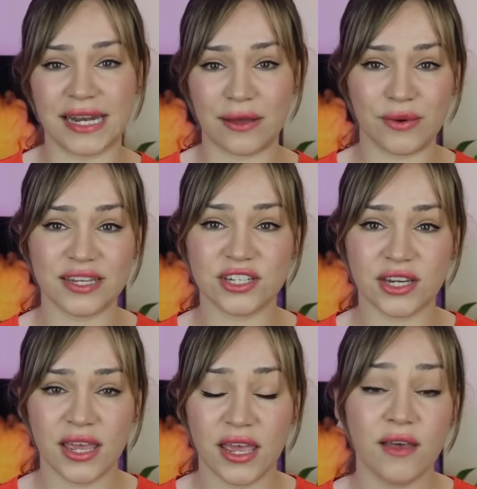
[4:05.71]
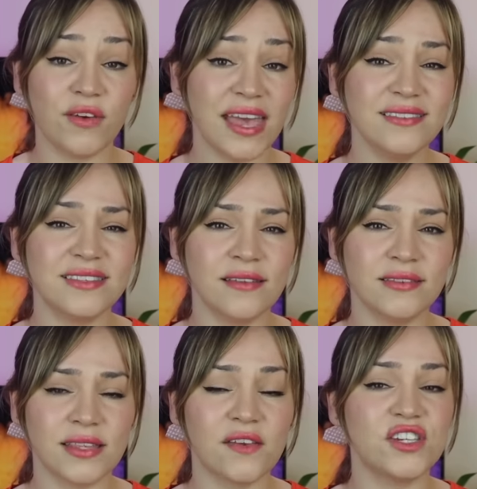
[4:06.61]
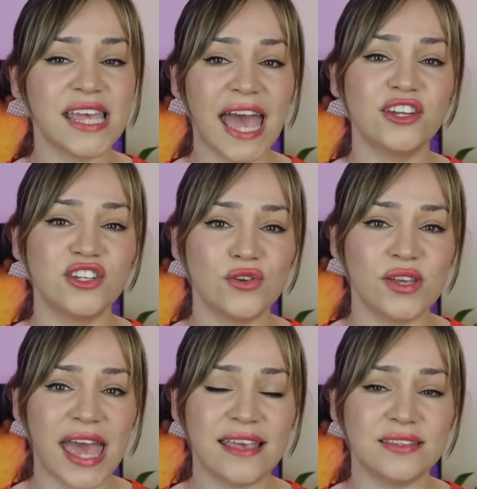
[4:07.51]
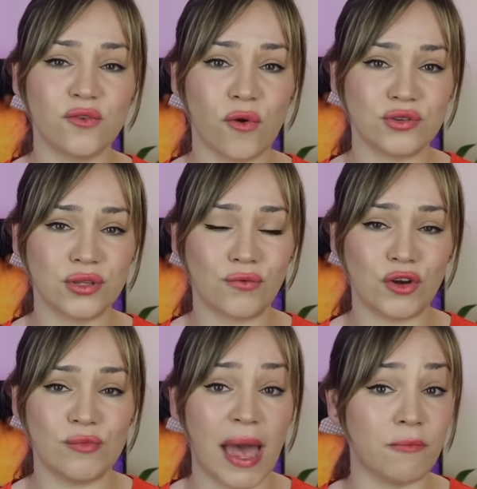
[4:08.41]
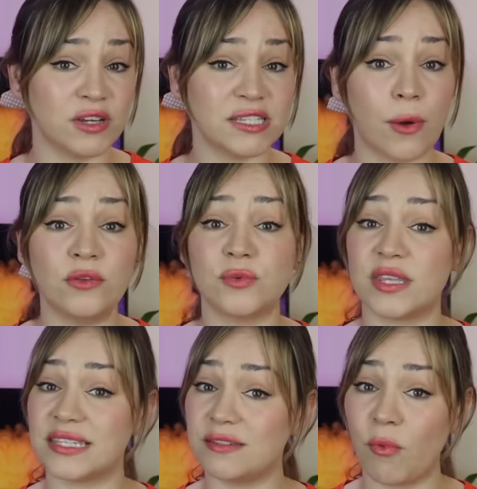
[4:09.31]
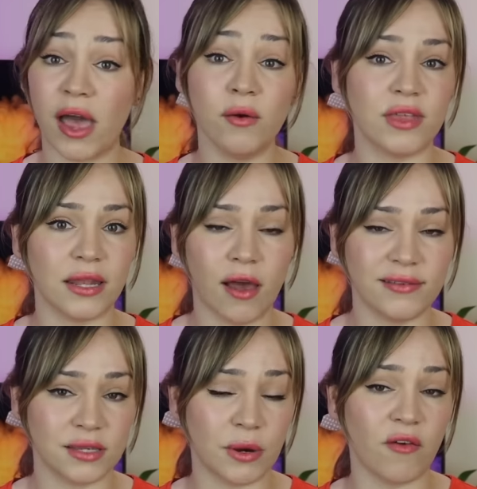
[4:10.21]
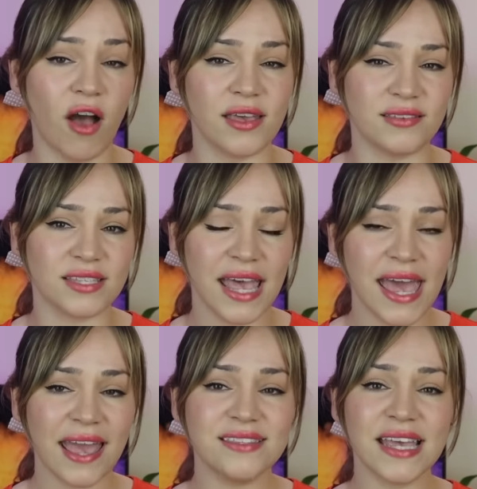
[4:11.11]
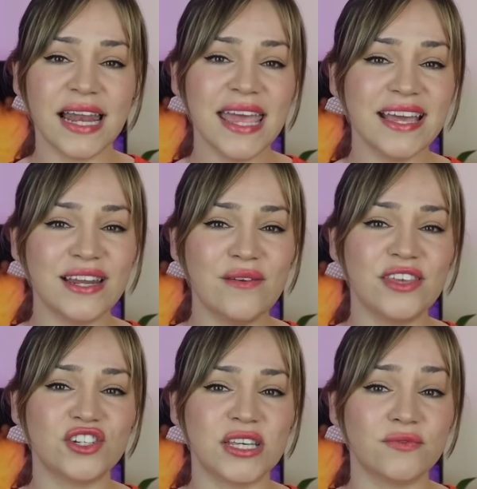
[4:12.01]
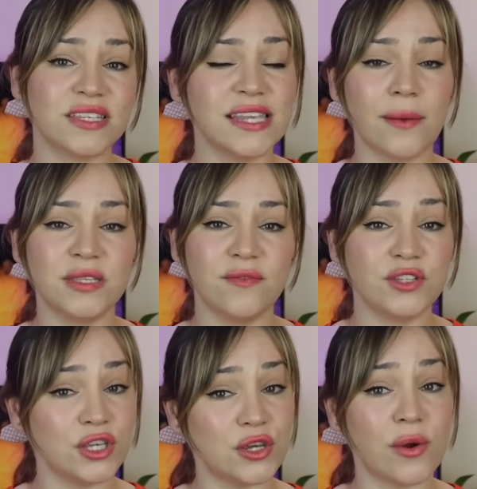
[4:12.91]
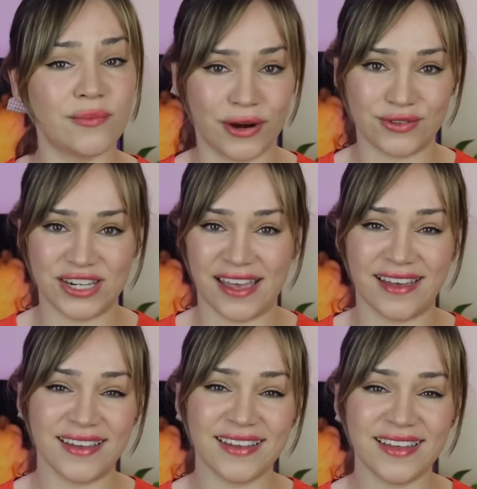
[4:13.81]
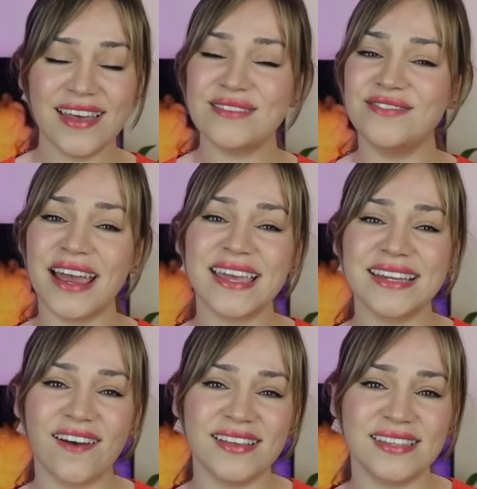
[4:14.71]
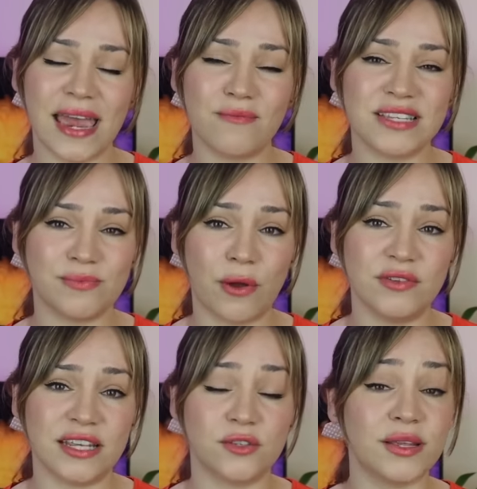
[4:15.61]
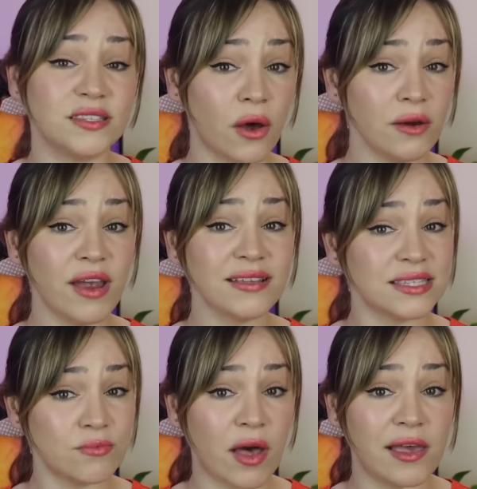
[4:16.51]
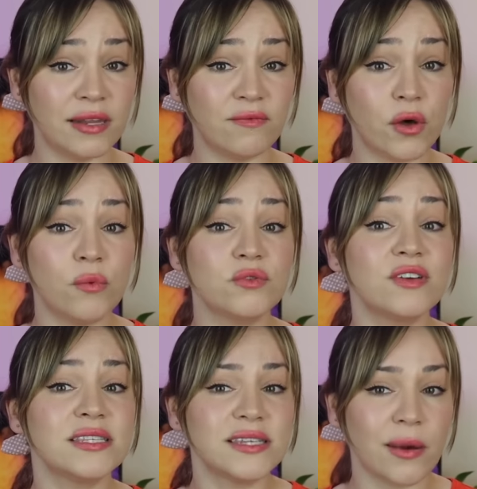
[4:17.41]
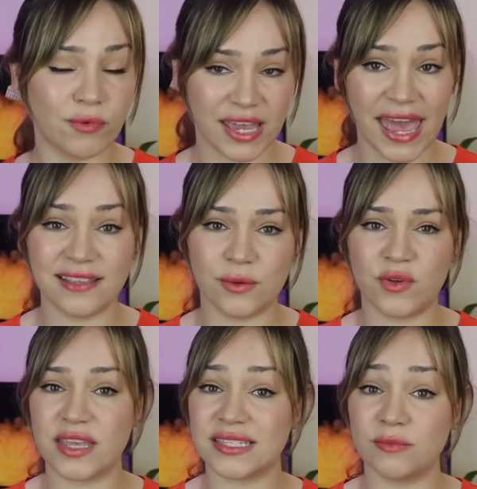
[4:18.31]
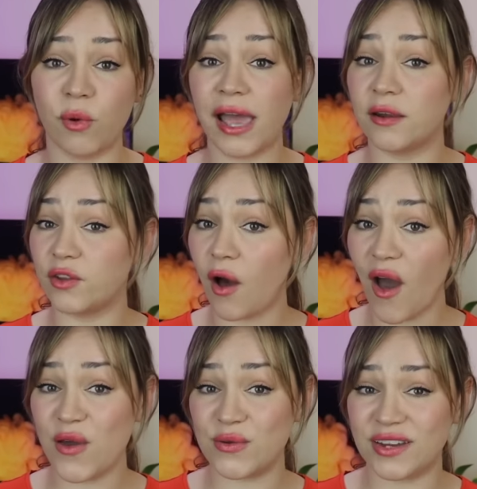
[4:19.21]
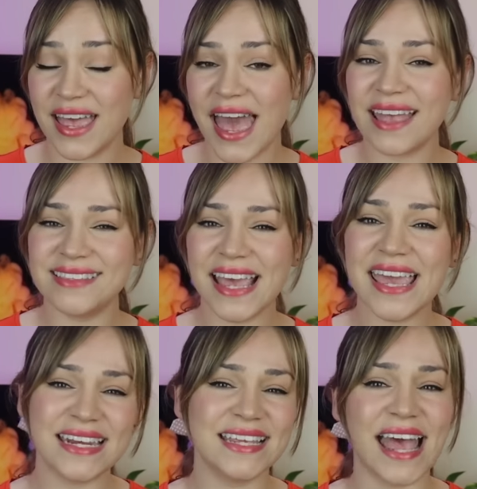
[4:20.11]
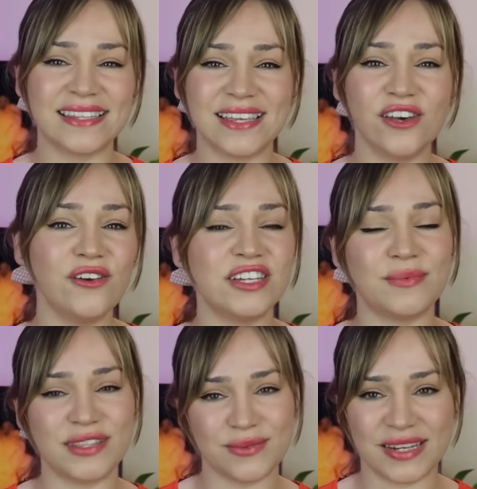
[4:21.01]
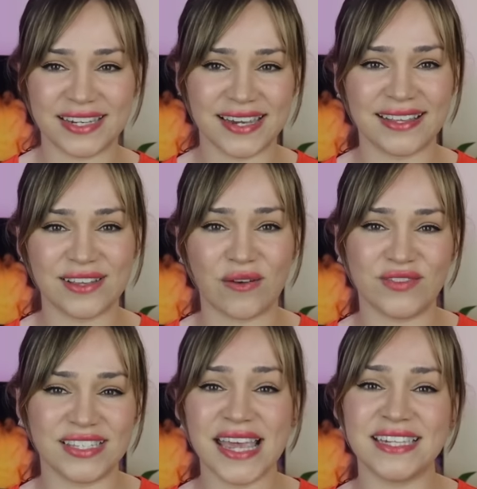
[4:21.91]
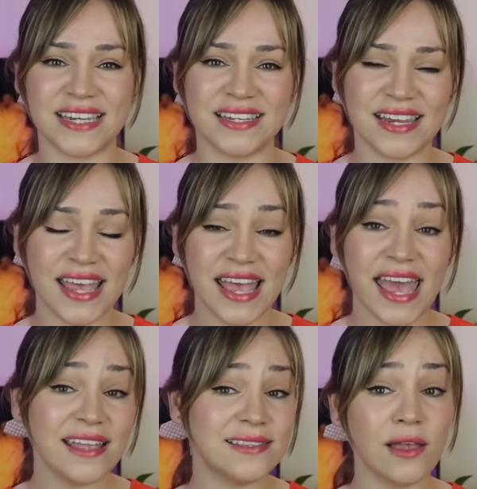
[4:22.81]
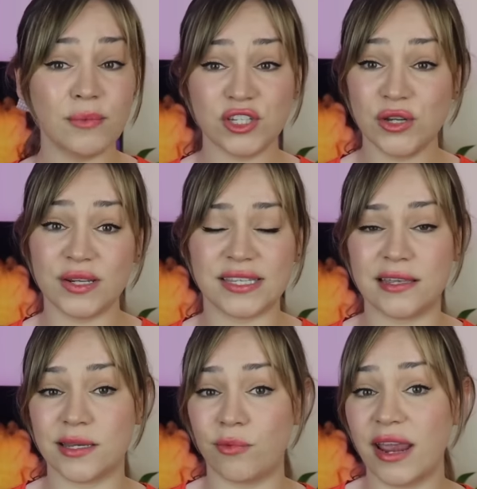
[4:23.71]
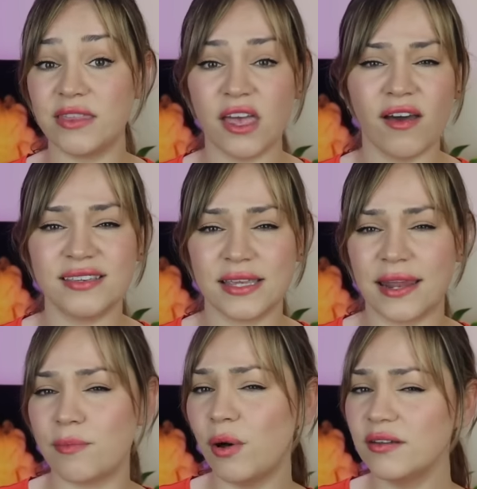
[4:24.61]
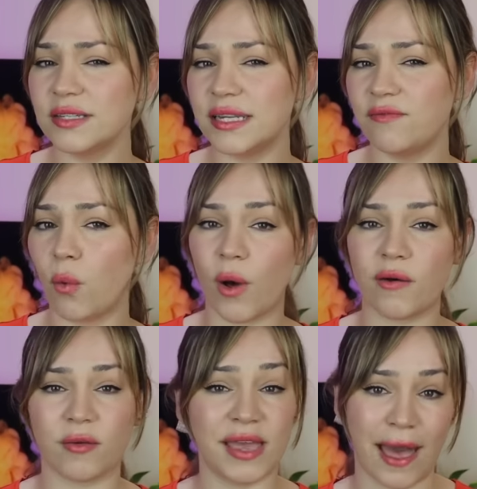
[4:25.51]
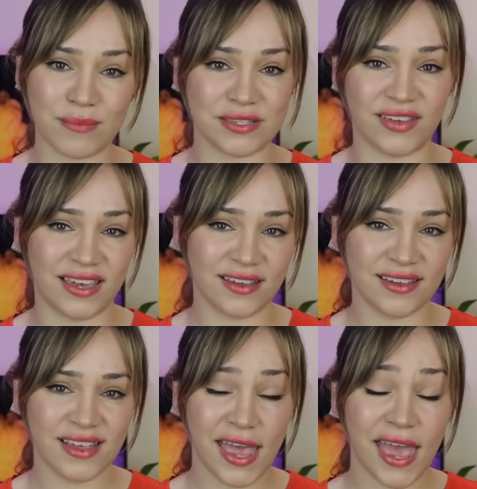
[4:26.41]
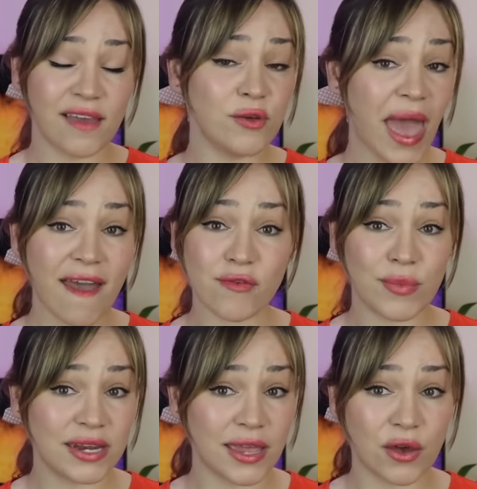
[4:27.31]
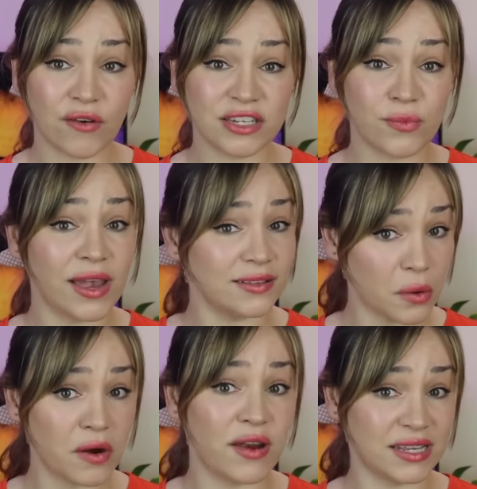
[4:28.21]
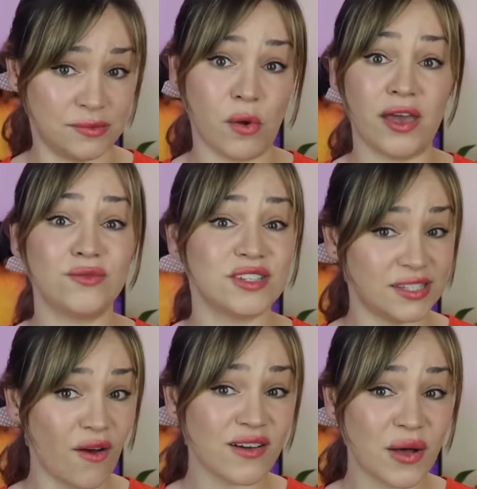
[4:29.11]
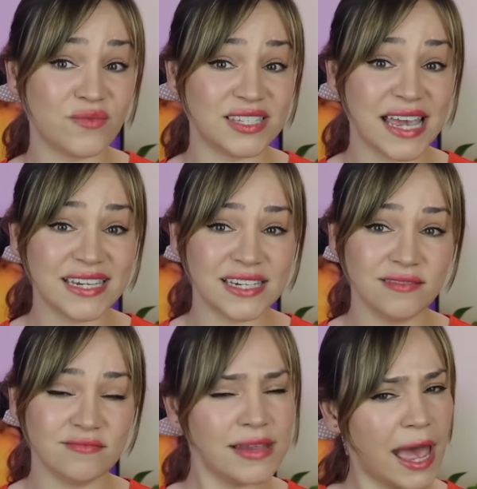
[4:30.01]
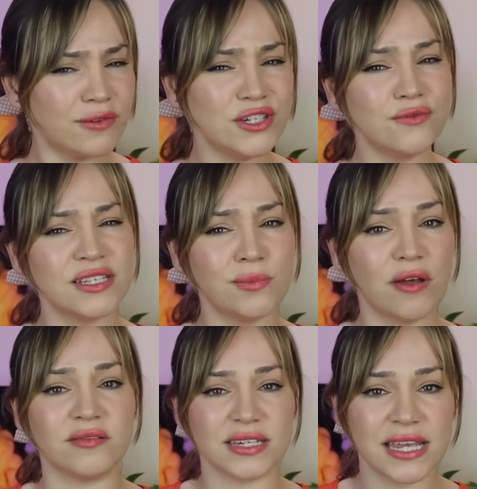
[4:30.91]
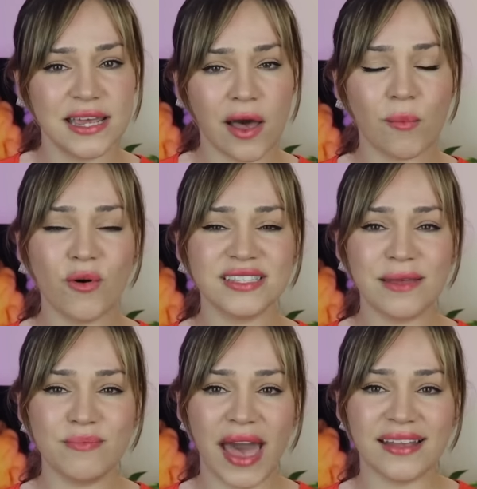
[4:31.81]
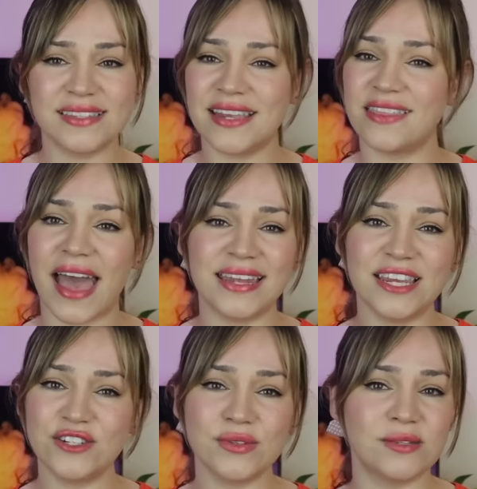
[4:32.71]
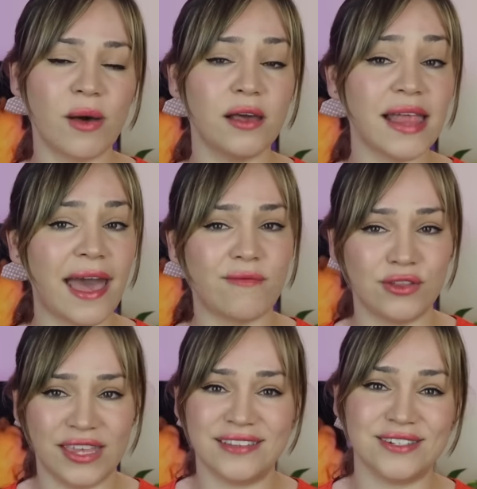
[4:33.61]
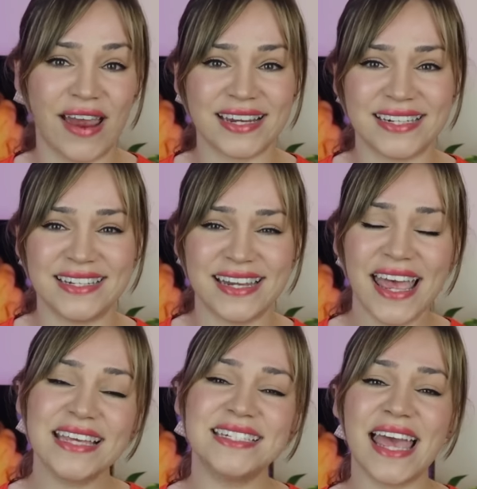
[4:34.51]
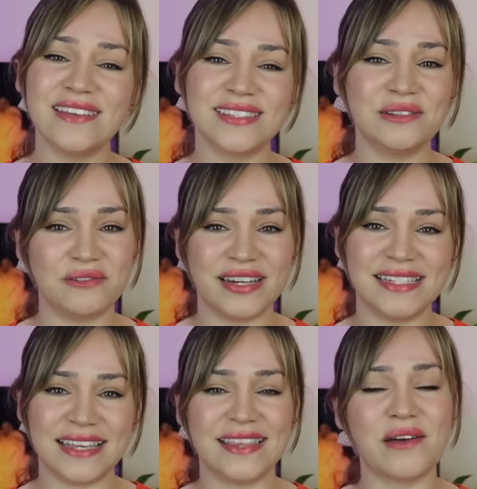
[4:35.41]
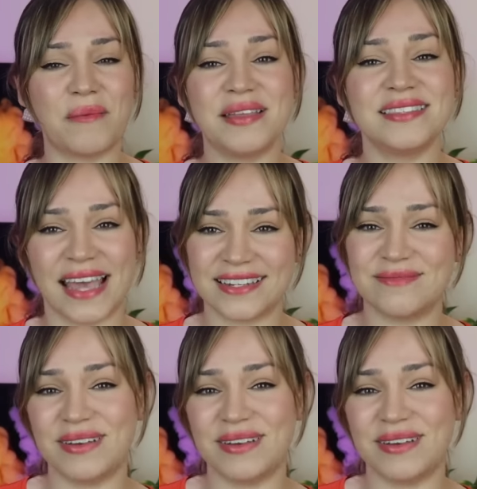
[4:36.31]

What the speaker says: language. For instance, if she catches your gaze across the room and responds with a smile that lights up her eyes, it's a clear clue that she's receptive to you approaching her. Recognizing and responding to a direct smile involves reciprocating with a smile of your own and taking it as encouragement to initiate a conversation. It's an opportunity to break the ice in a positive, welcoming atmosphere. Have you ever been encouraged by a direct smile to start a conversation? How did you respond? And what impact did that initial smile have on the interaction? Share your stories in the comments section